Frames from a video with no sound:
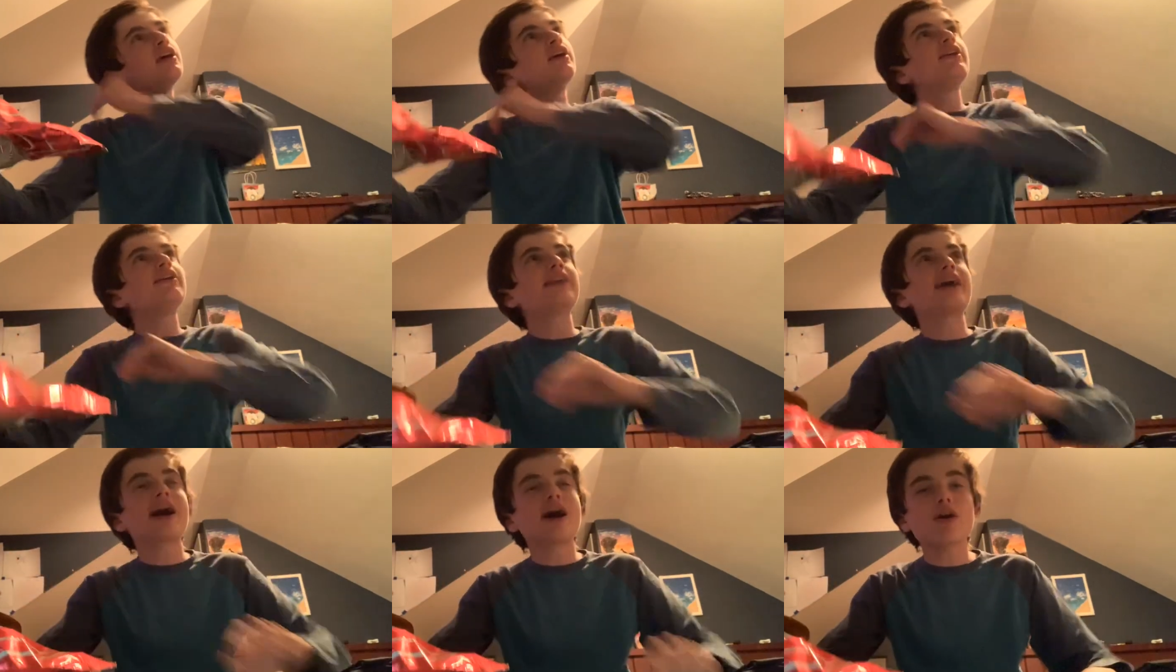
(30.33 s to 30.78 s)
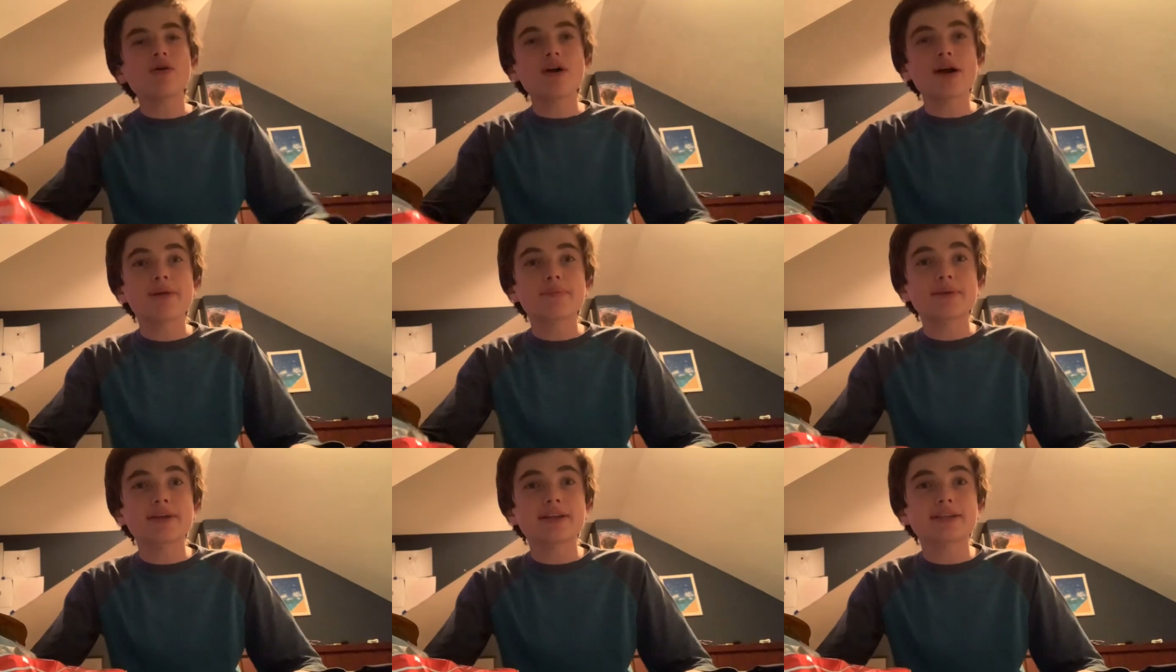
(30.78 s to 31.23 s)
Now
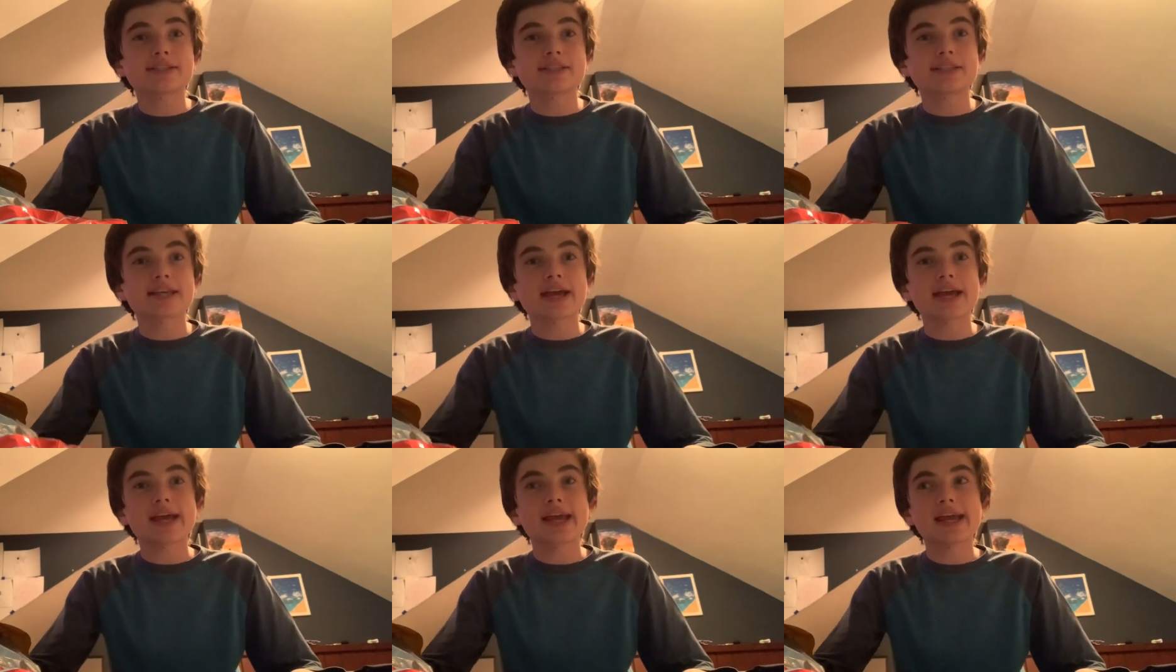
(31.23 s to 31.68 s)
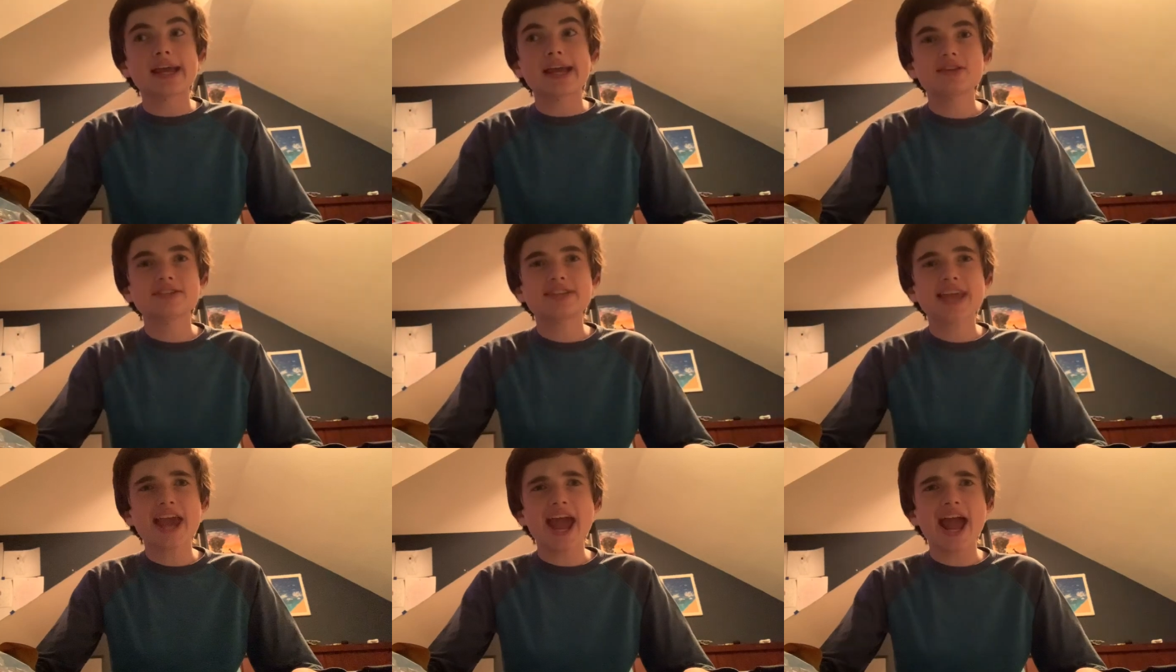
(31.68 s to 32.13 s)
I'm gonna say
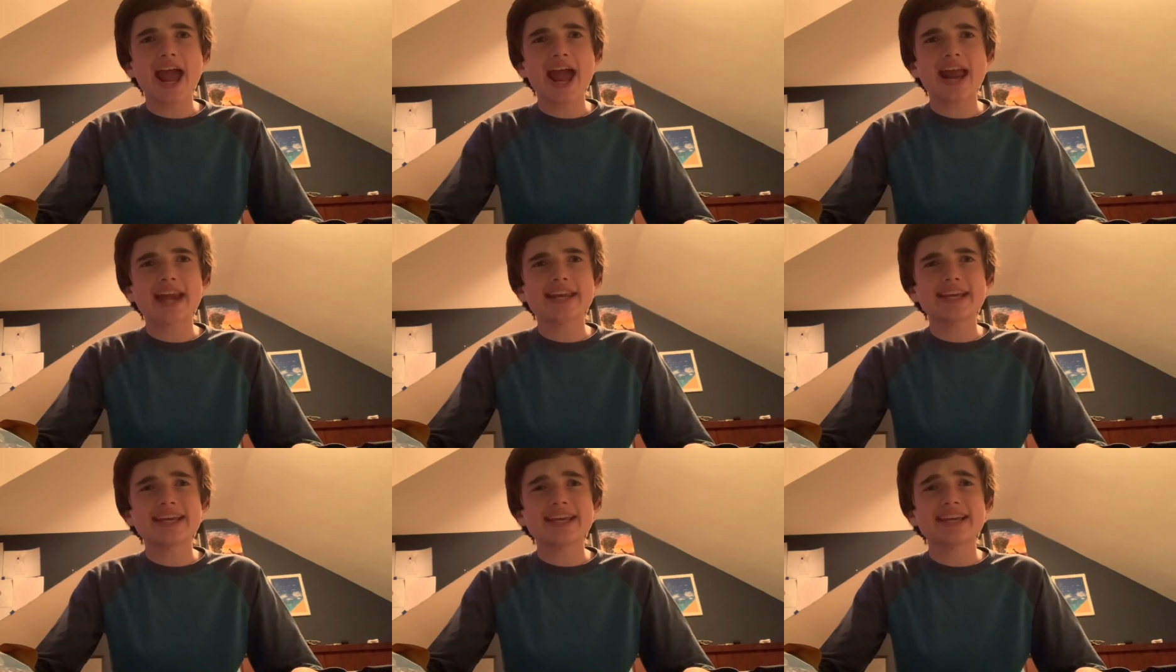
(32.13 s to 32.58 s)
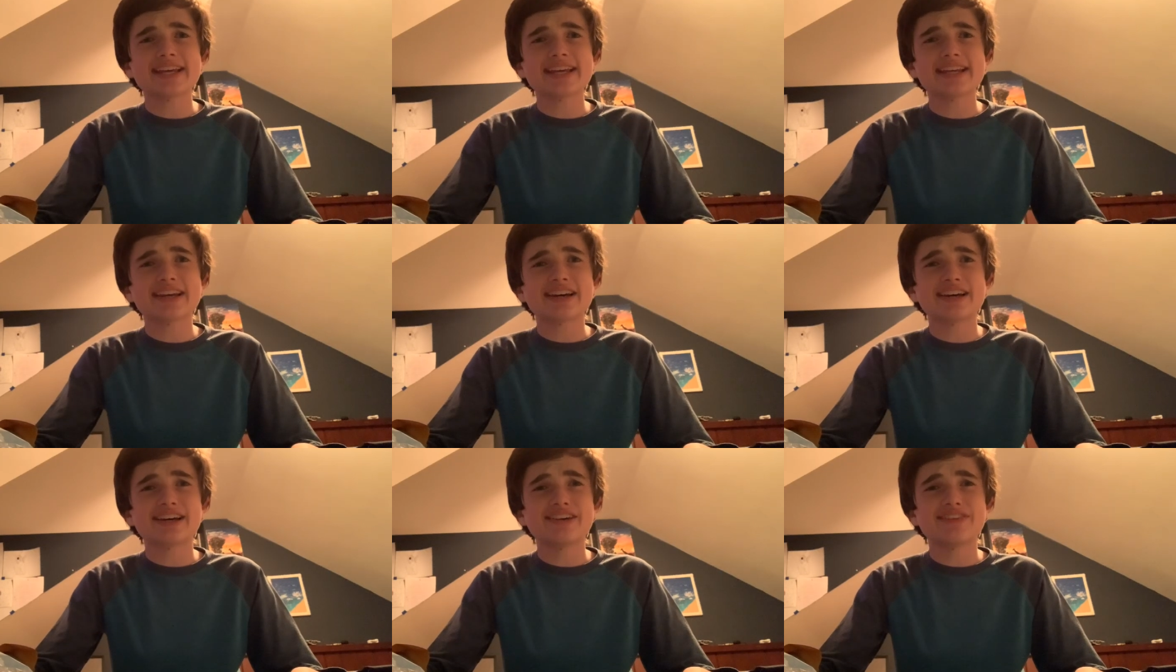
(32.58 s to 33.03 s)
Danny
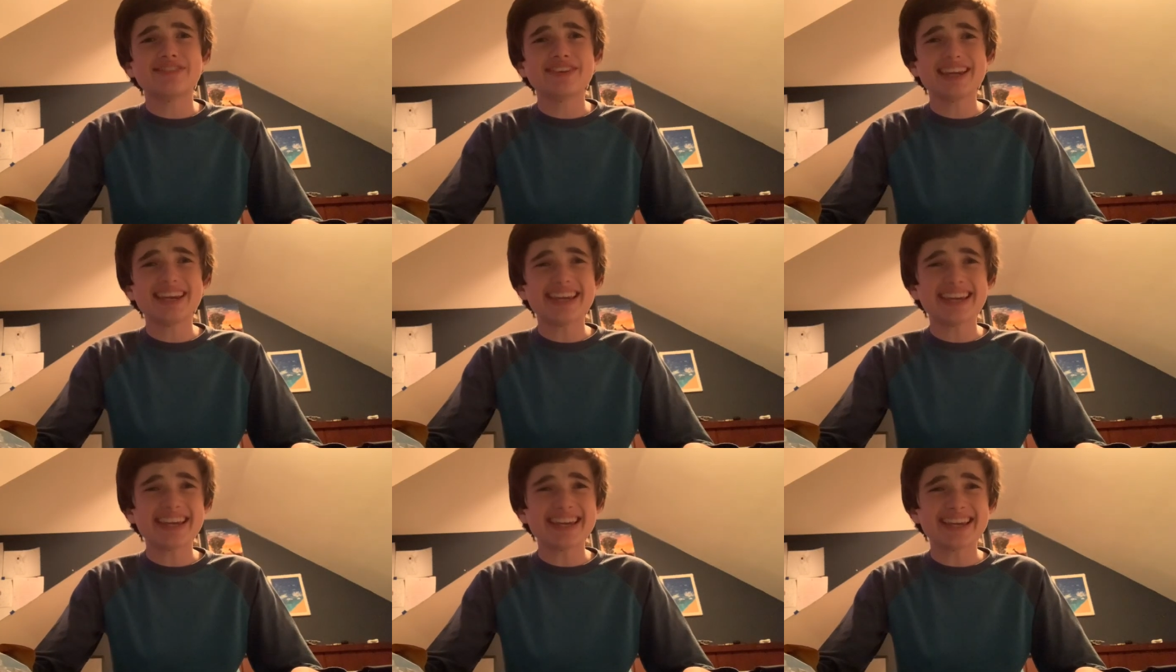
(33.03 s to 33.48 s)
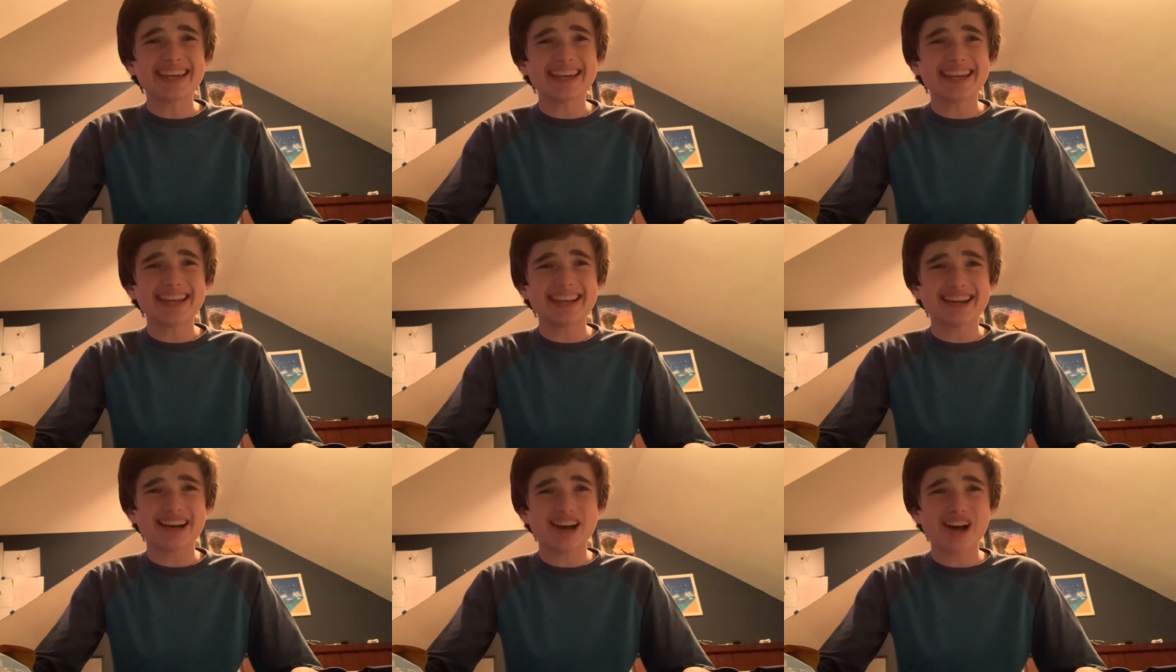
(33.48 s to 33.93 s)

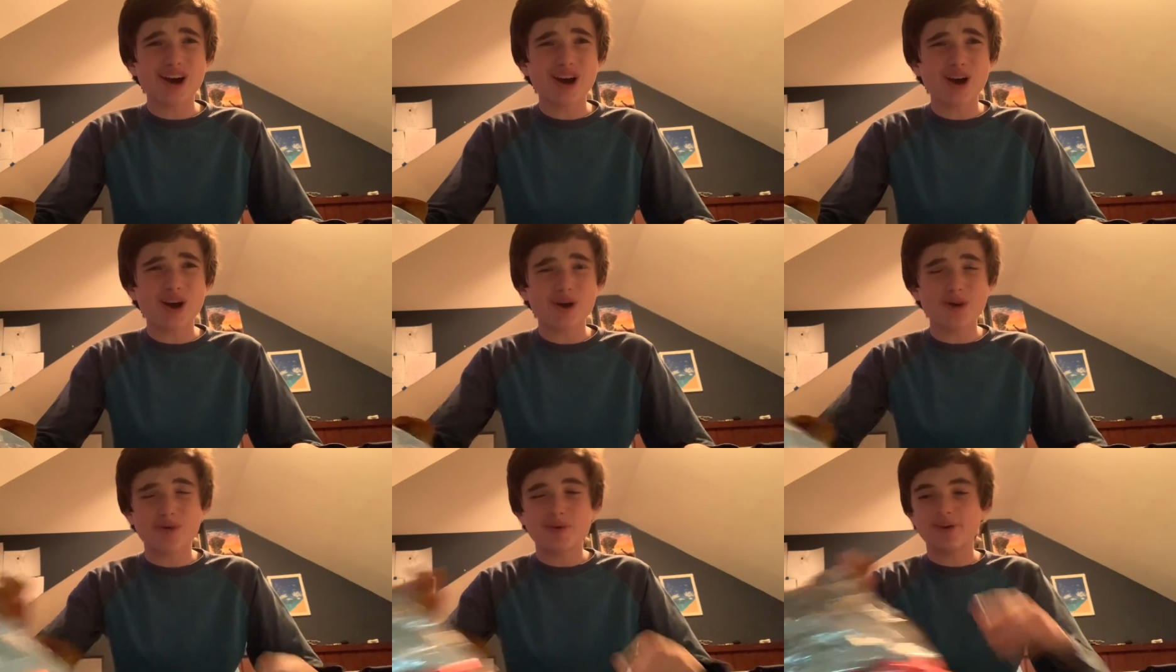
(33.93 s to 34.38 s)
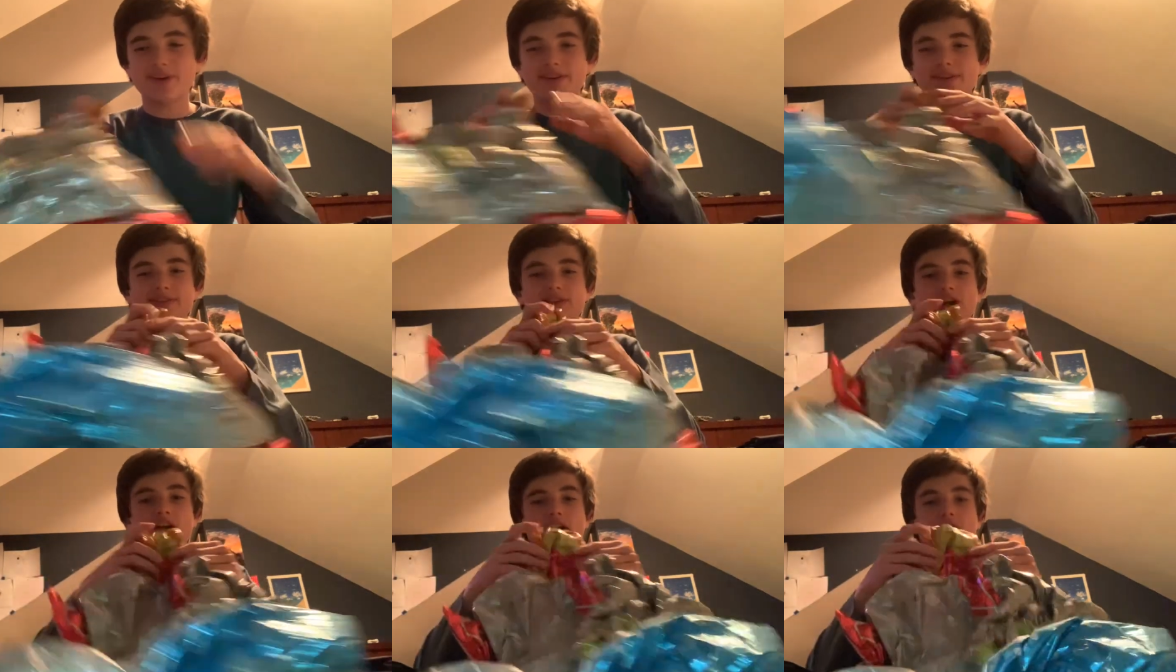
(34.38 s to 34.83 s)
DeVito.
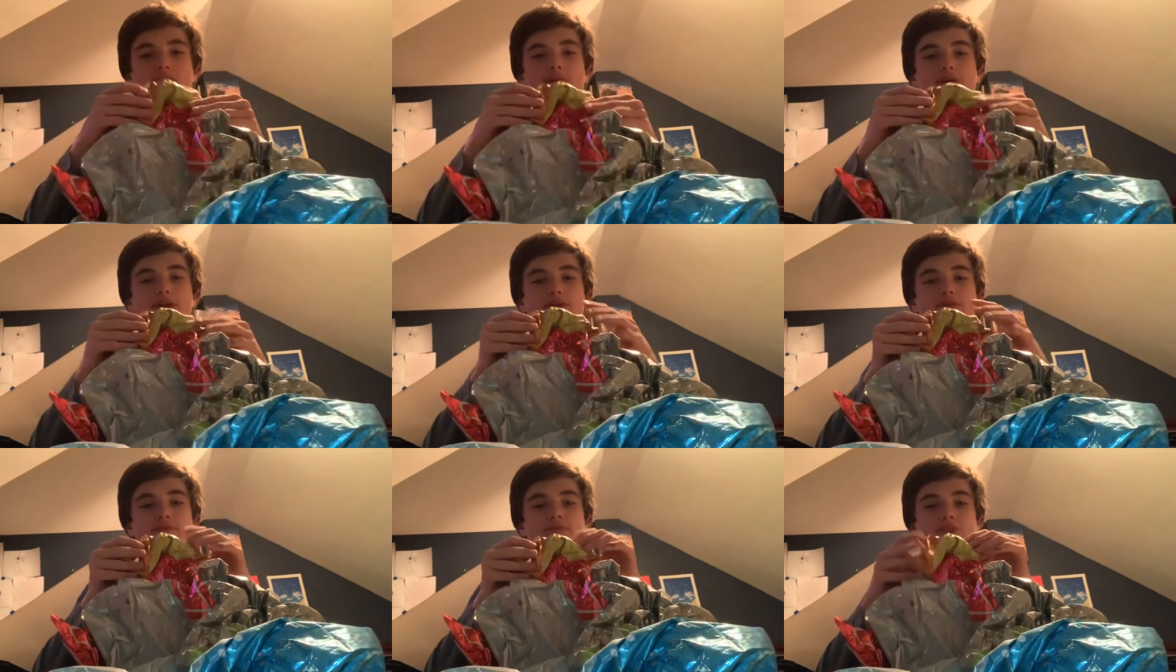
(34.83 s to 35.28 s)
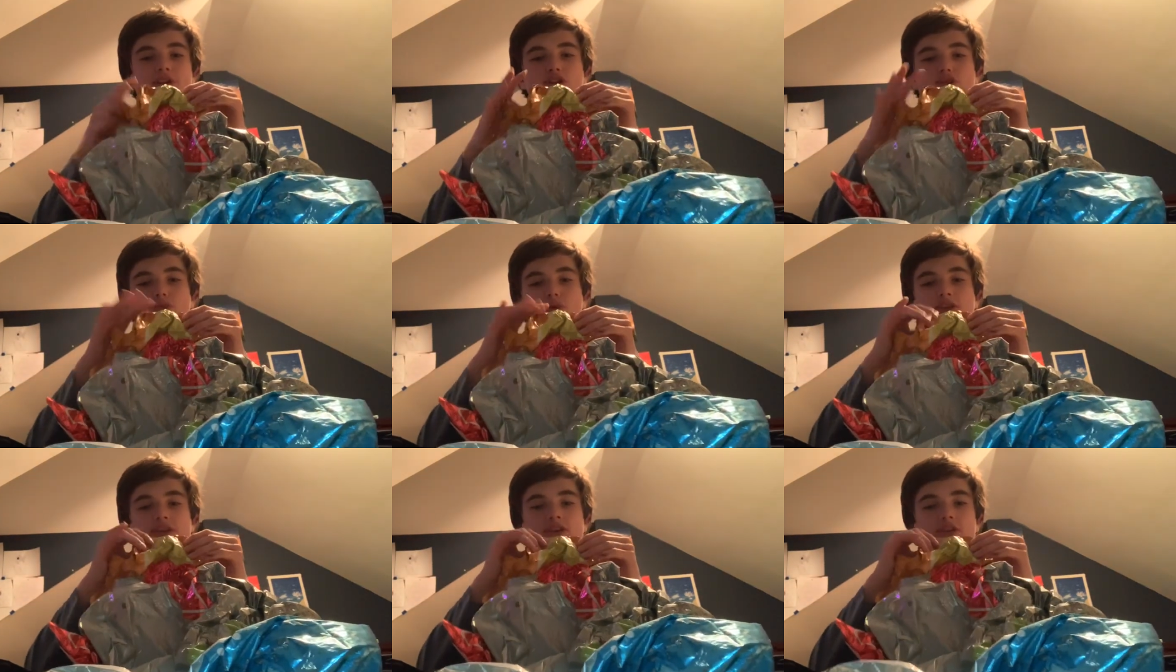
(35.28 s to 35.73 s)
Alright, here we go.
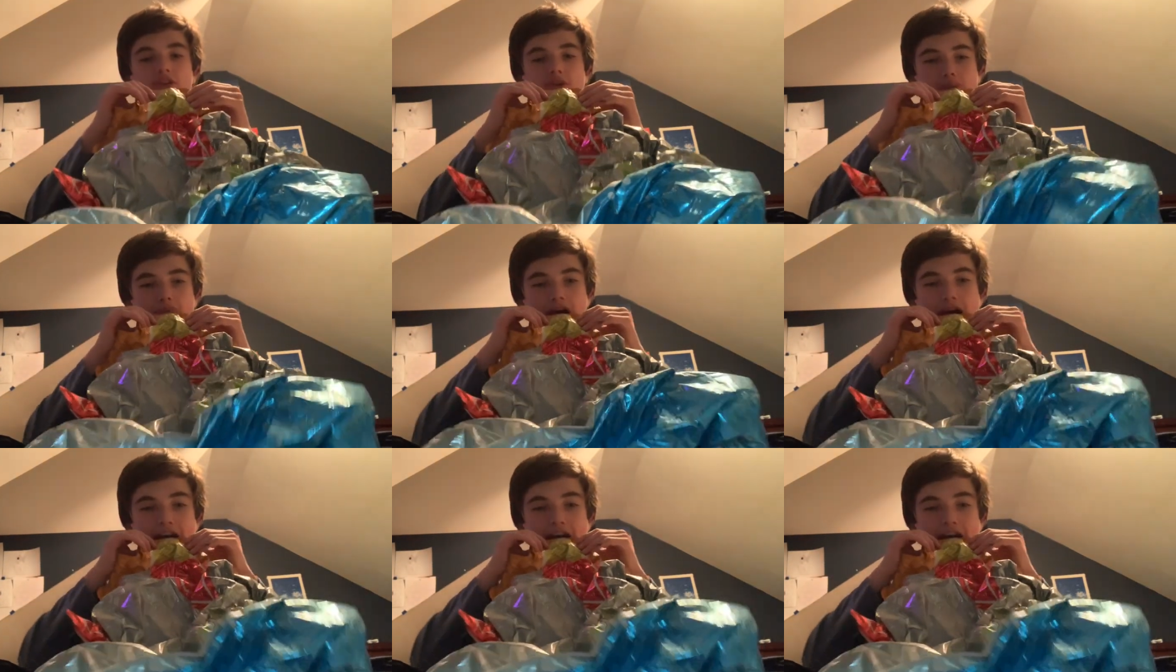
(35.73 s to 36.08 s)
Here's with Hewan.